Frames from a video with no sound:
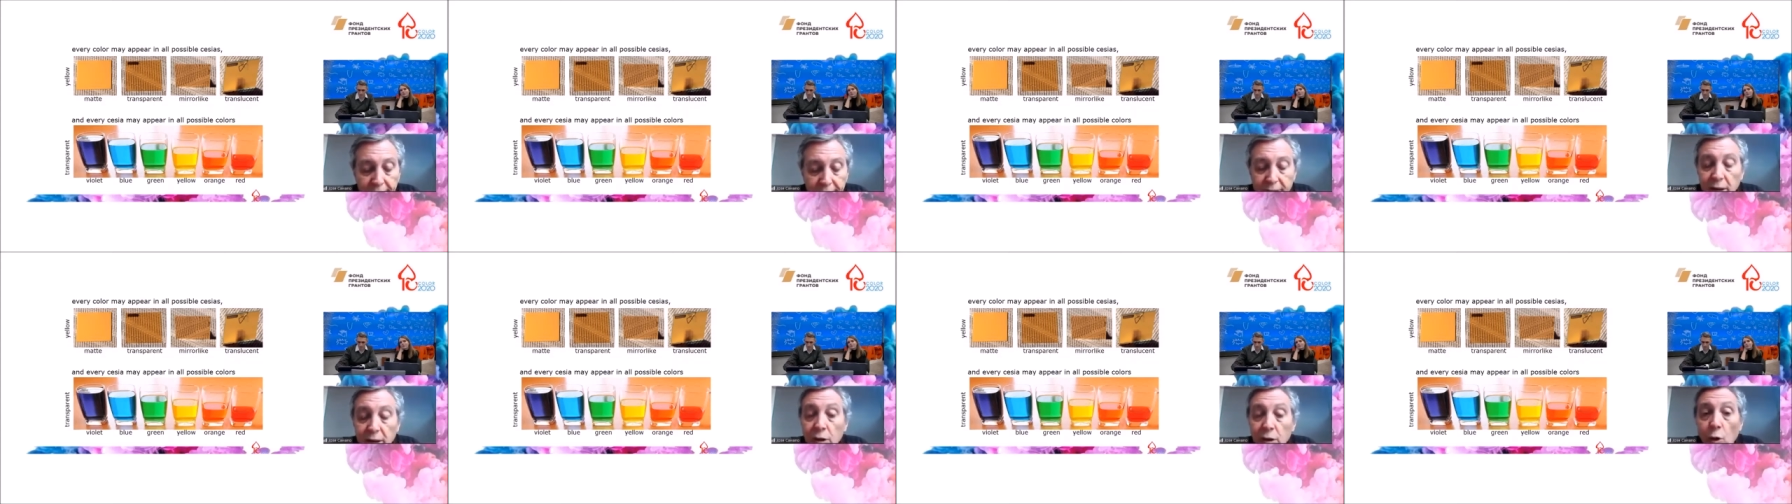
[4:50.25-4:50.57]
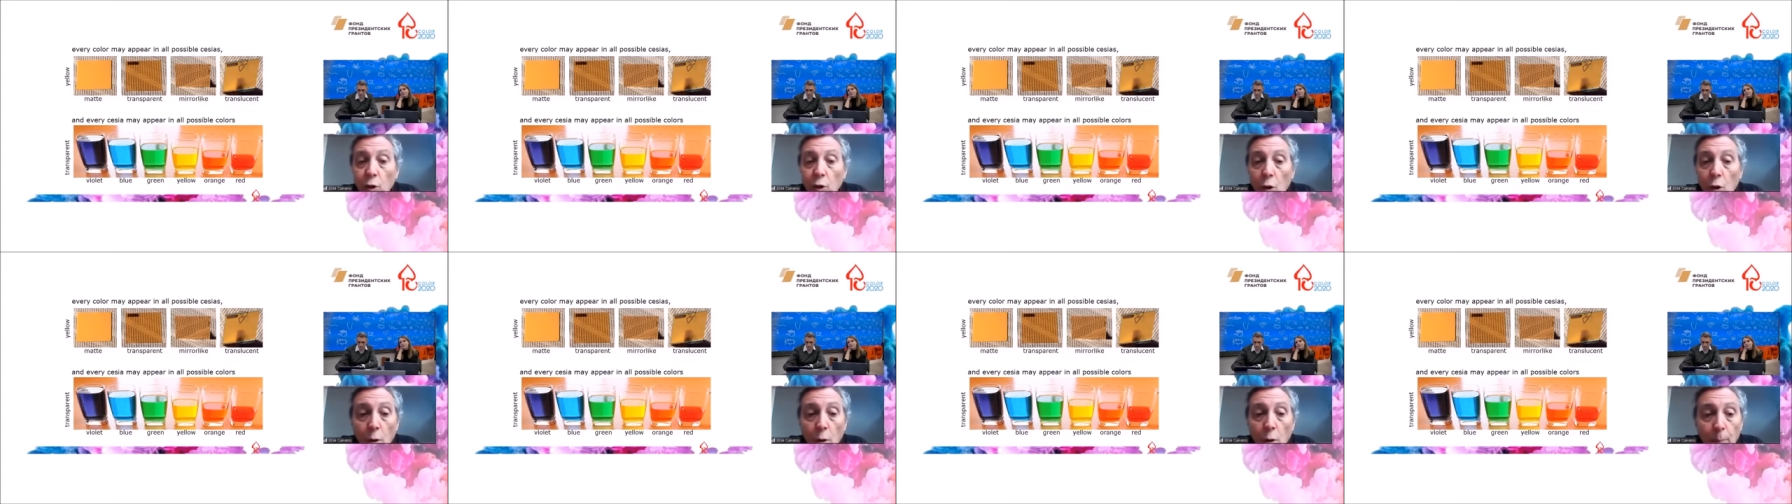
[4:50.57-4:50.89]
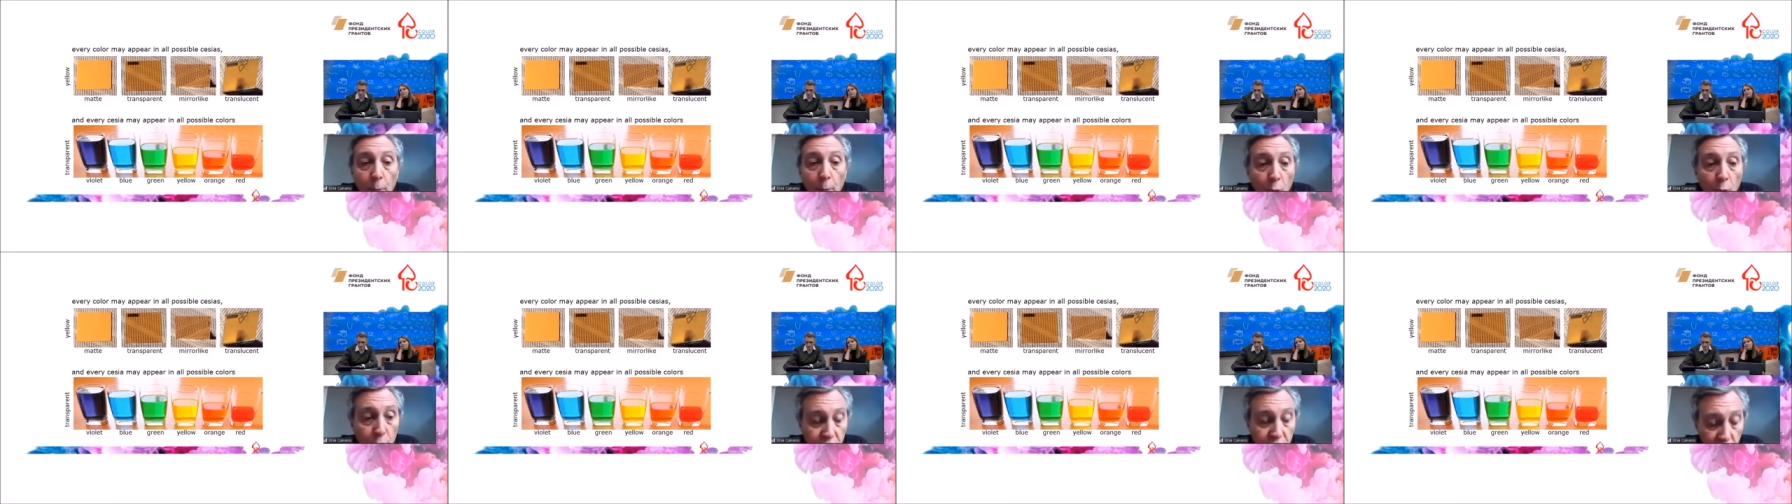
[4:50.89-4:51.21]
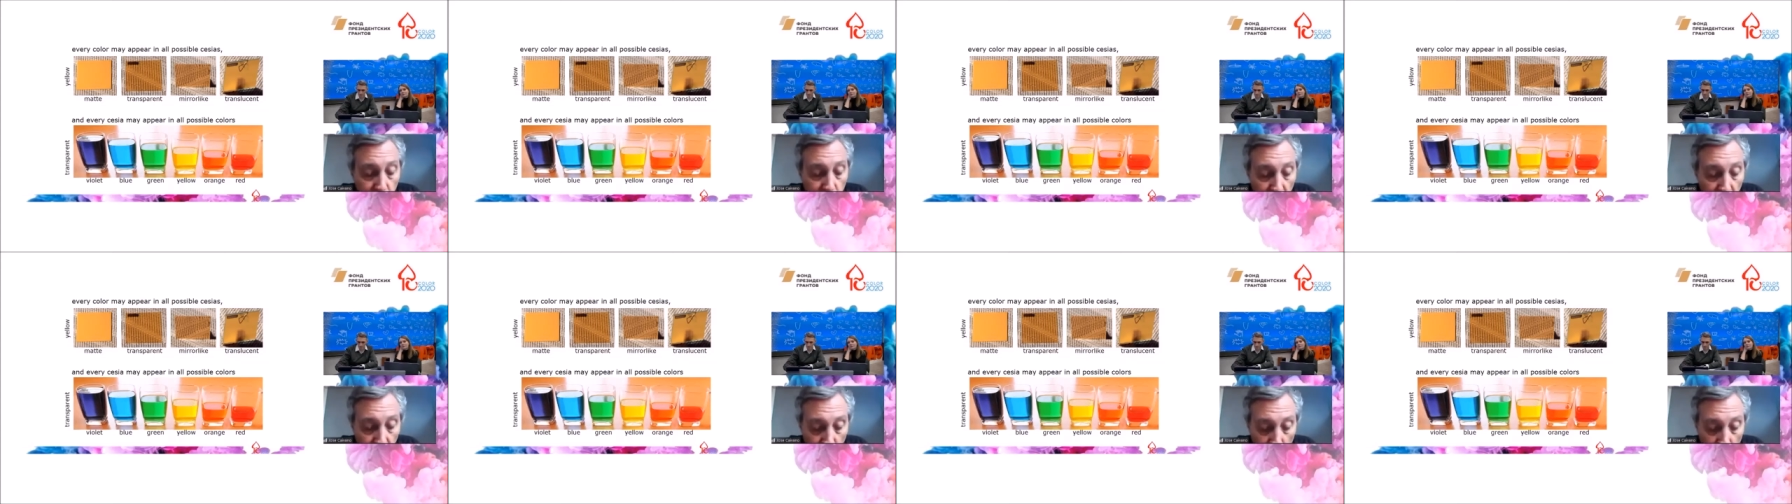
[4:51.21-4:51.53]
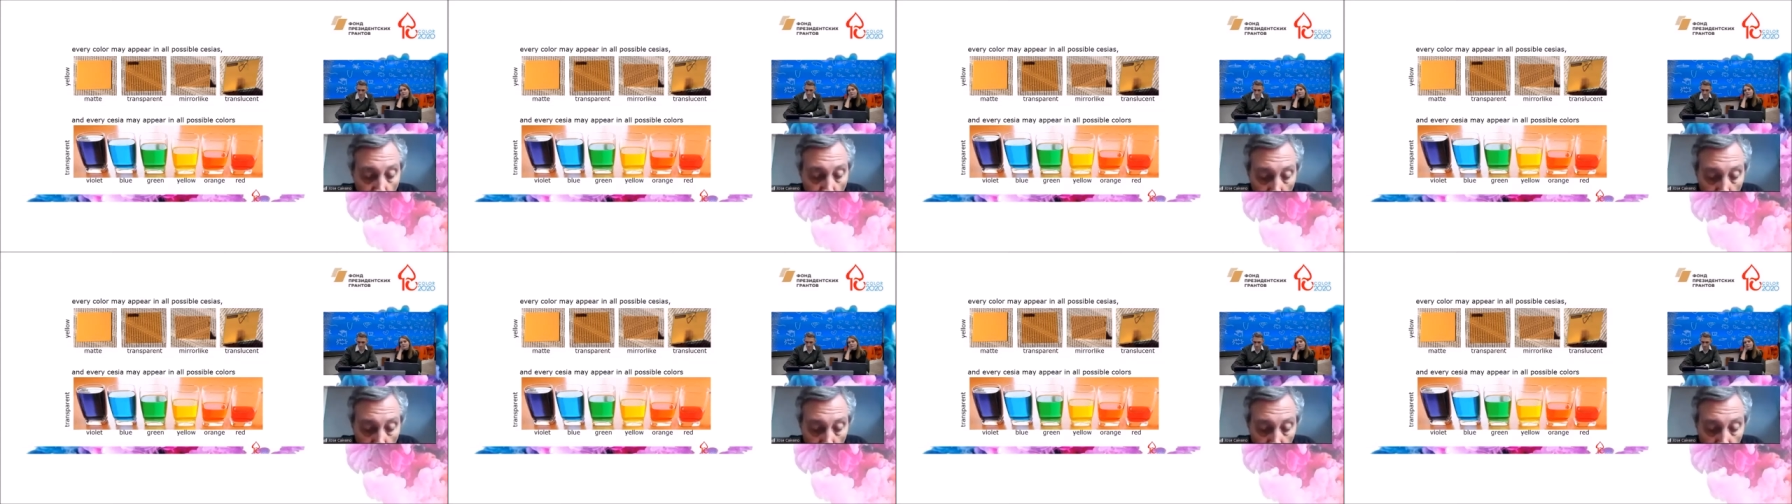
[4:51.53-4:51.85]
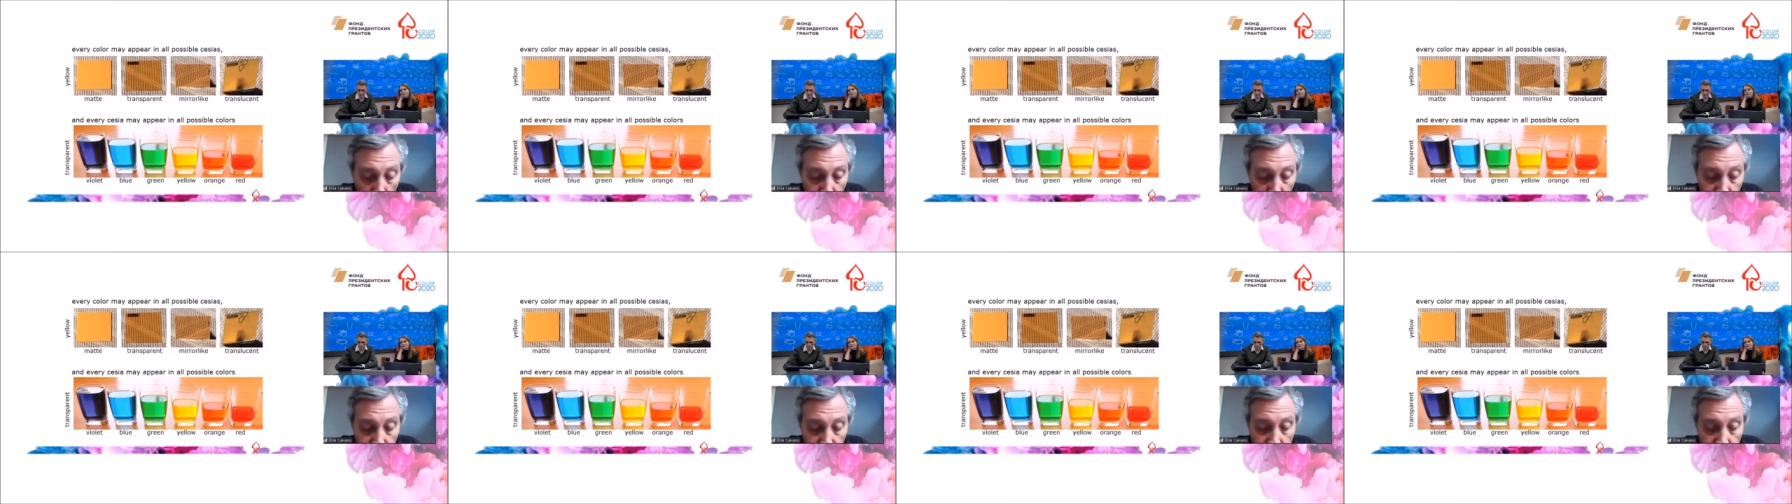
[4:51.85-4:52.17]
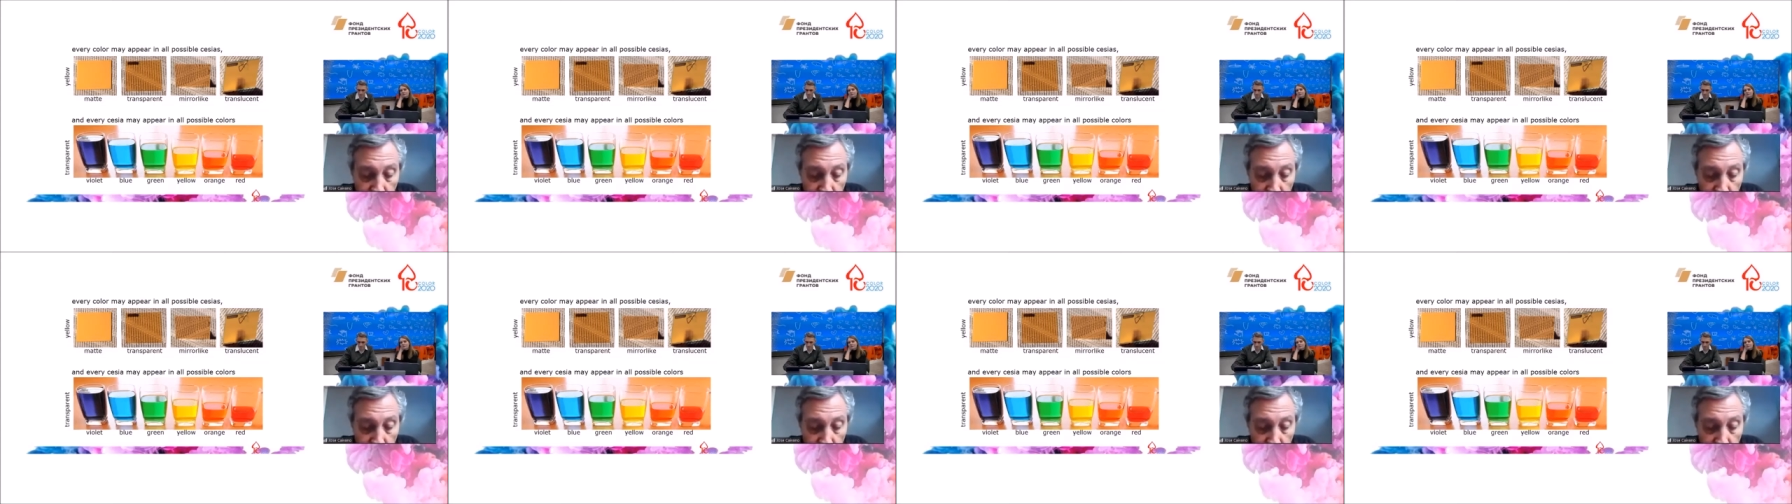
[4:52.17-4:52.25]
in all possible colors.